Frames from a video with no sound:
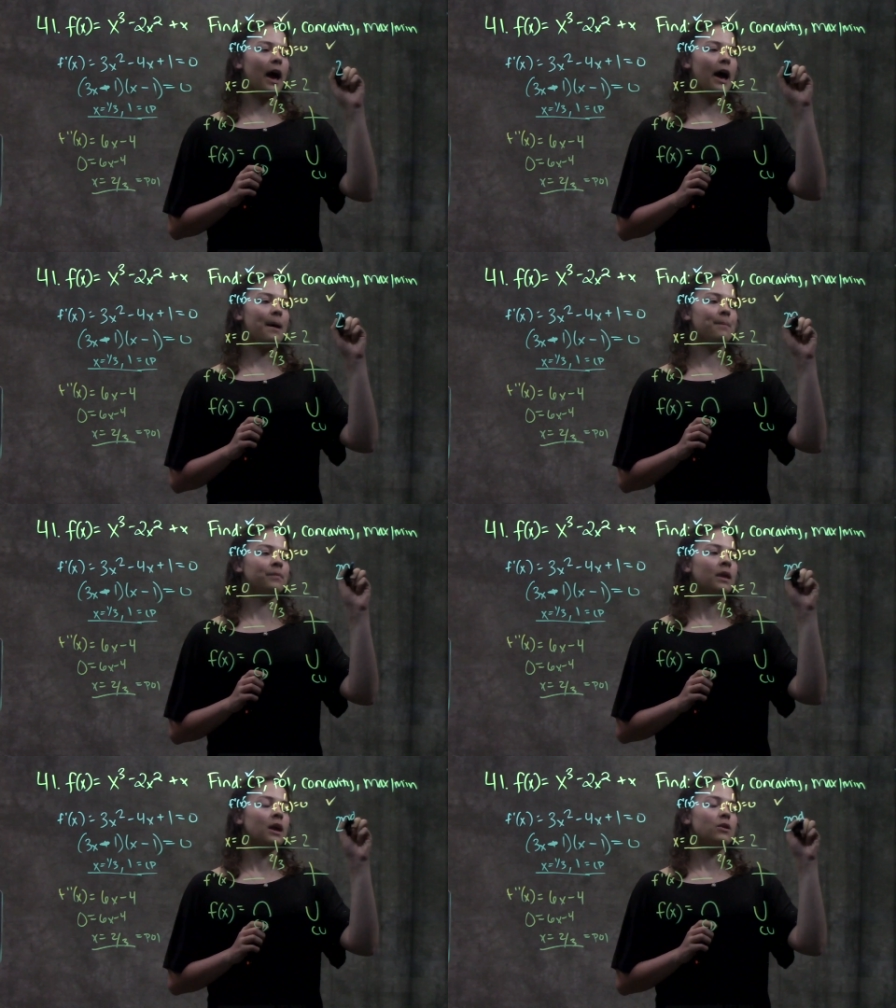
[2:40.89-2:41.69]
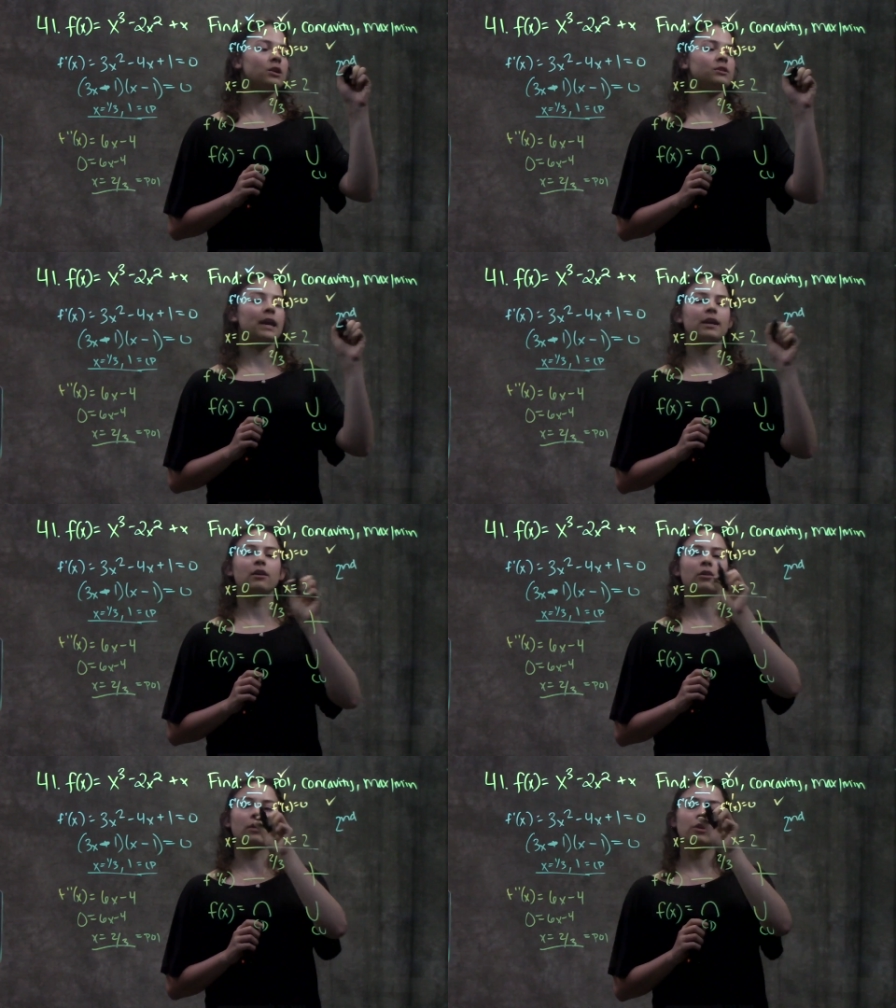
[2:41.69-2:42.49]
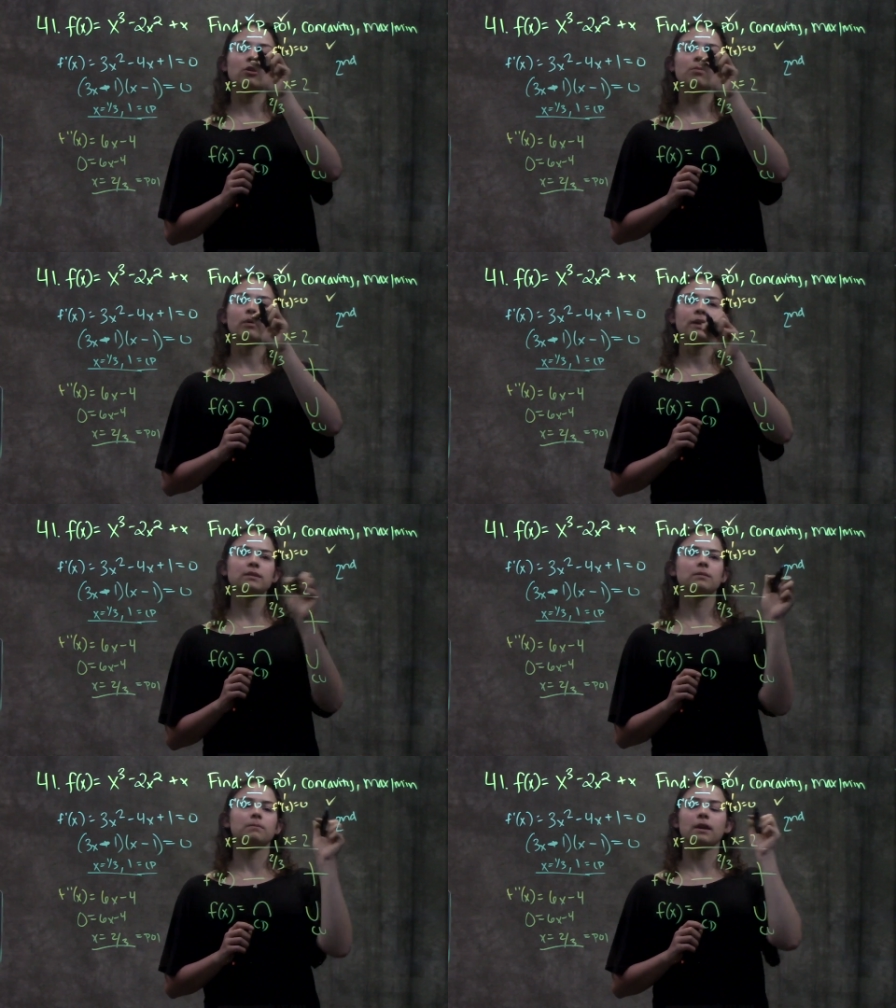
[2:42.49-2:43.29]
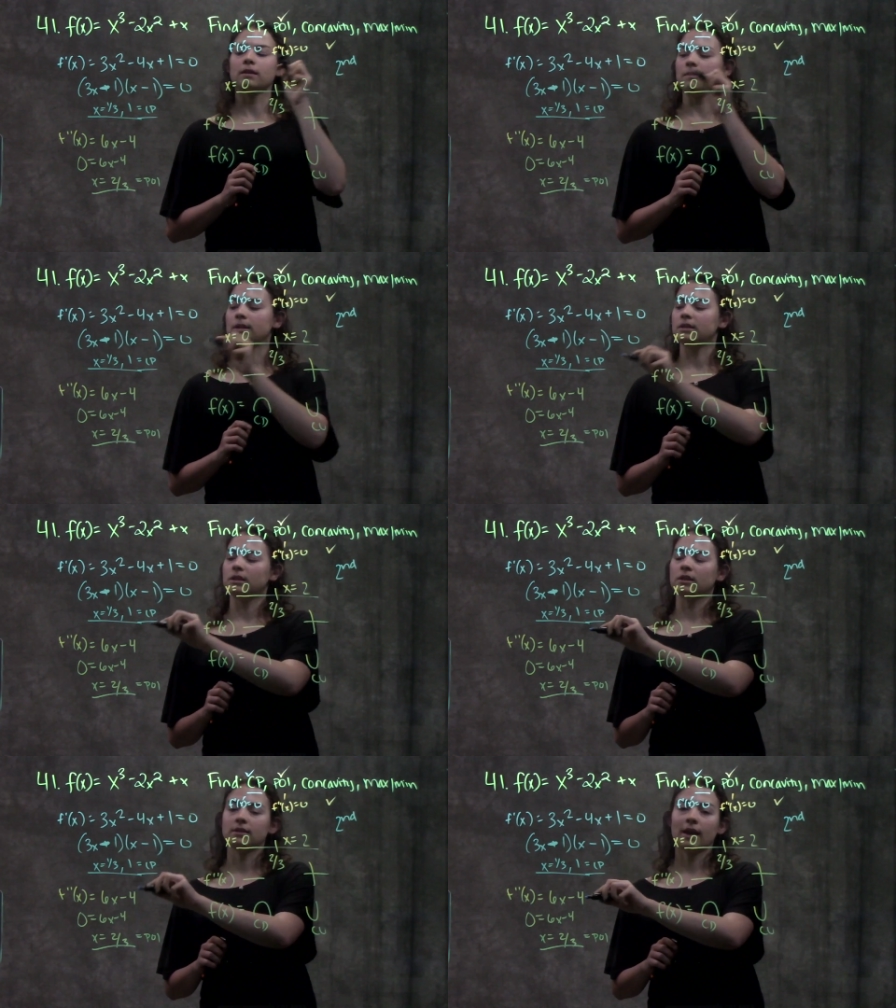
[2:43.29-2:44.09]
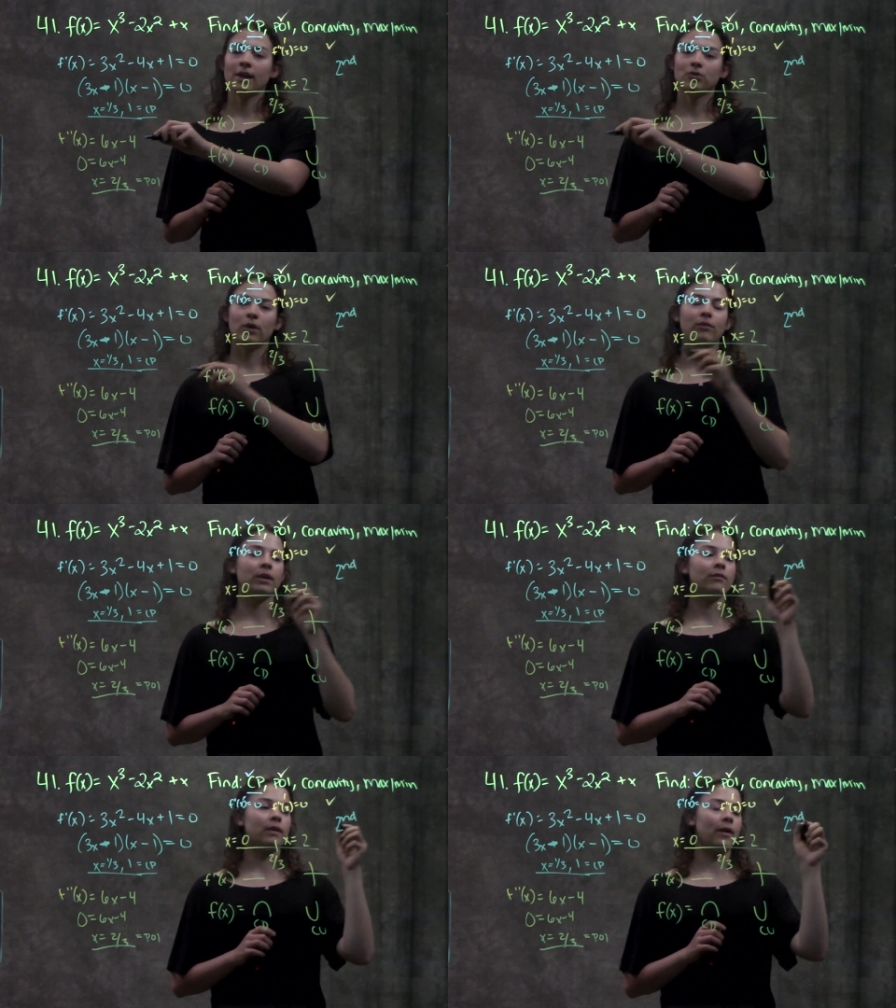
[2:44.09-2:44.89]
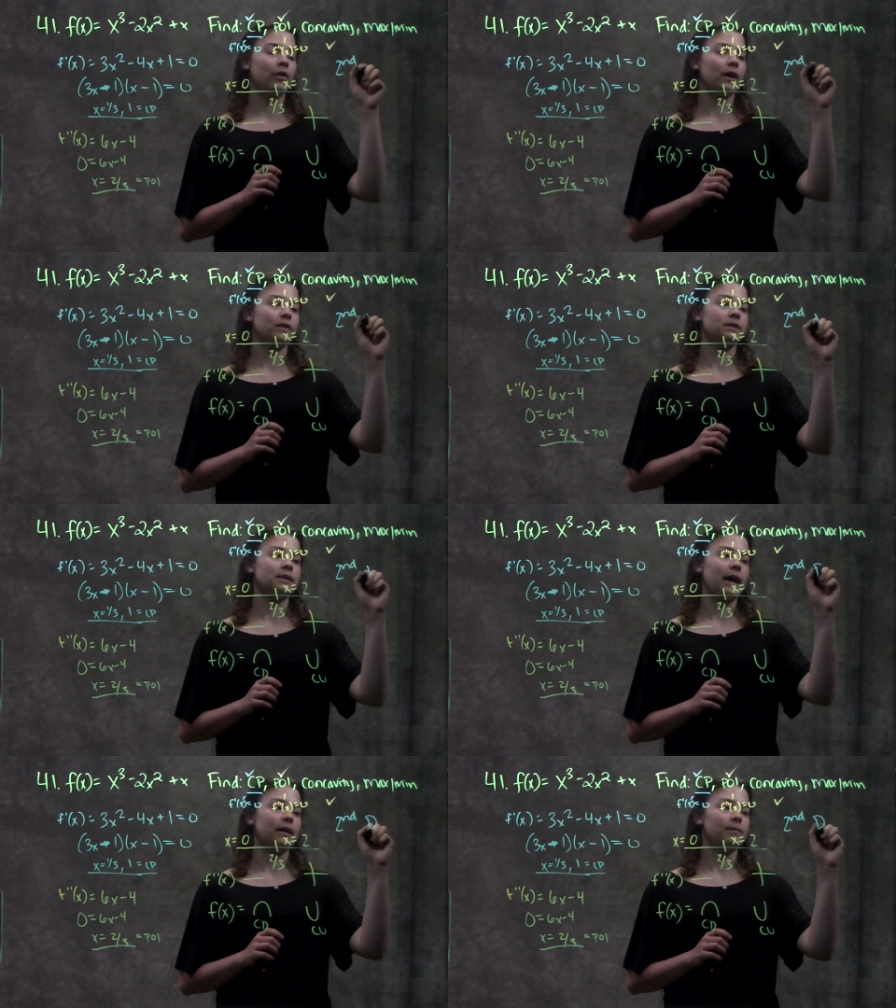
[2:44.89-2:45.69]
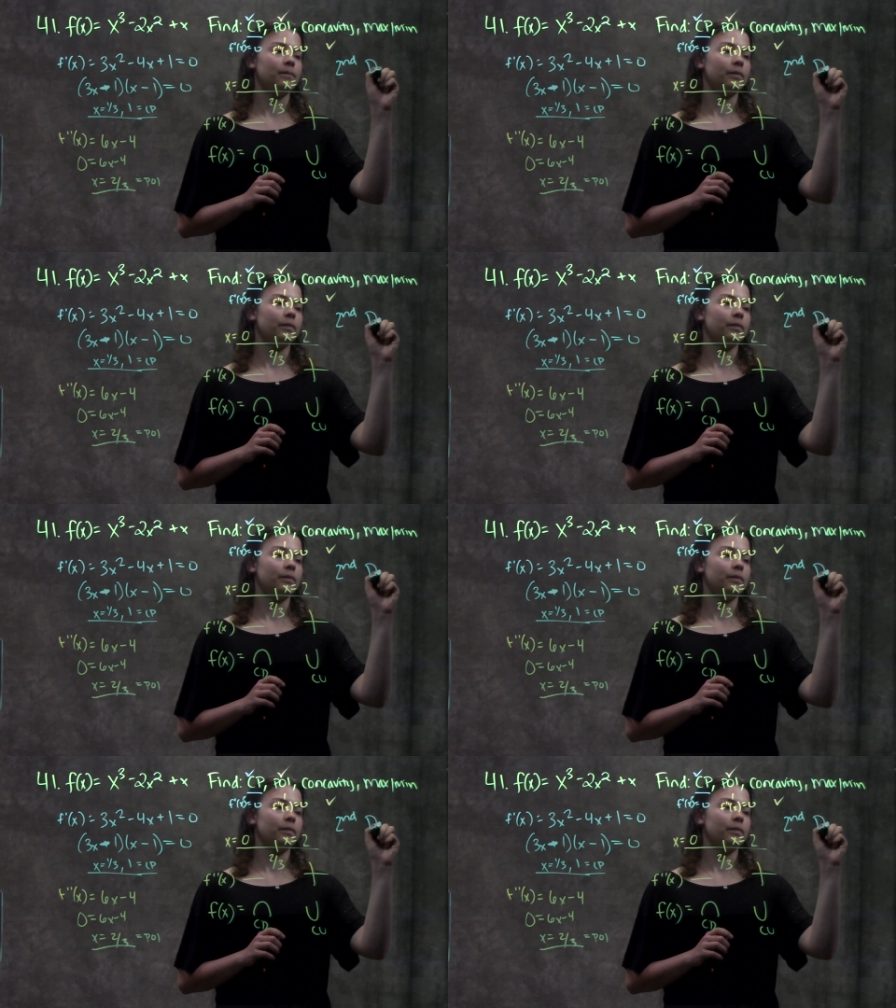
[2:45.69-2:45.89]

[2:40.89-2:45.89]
Um, you take your critical points, plug them into your second derivative, and look at the sign.